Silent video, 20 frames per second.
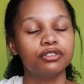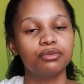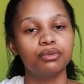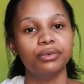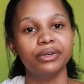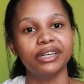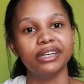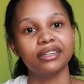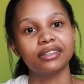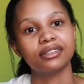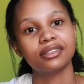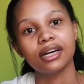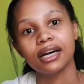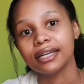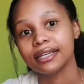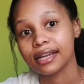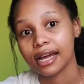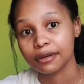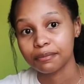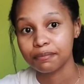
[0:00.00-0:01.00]
it with a
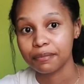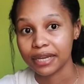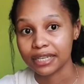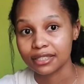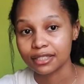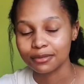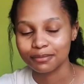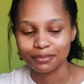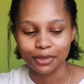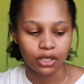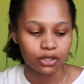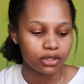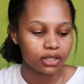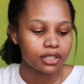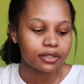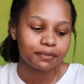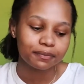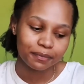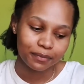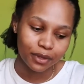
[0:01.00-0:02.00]
nut-based
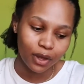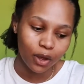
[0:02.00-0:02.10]
milk.